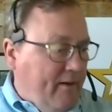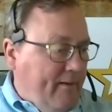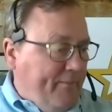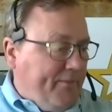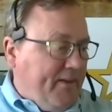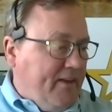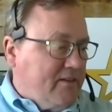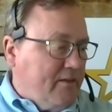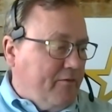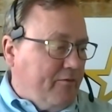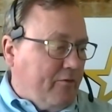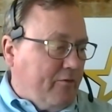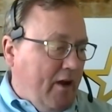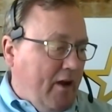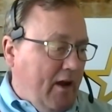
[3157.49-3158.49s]
It's a
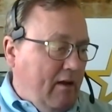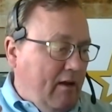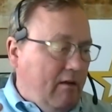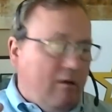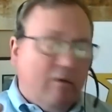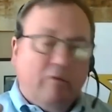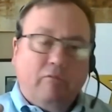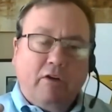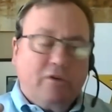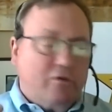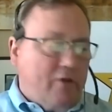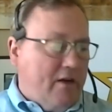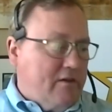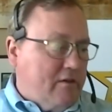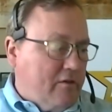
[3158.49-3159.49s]
free,
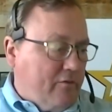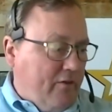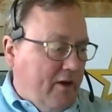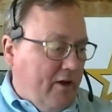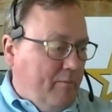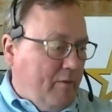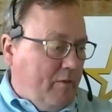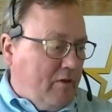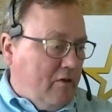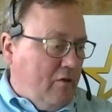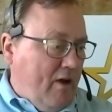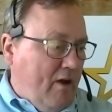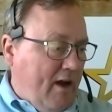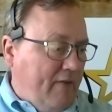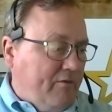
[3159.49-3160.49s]
registration's free, but you
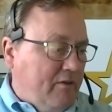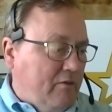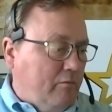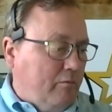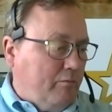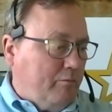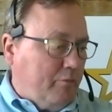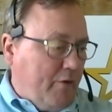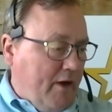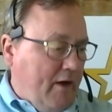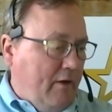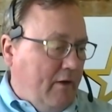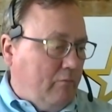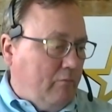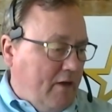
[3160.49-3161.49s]
have to
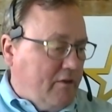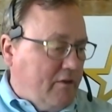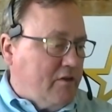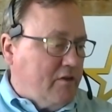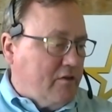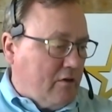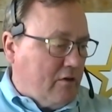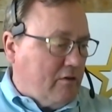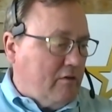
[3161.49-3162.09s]
pre-register.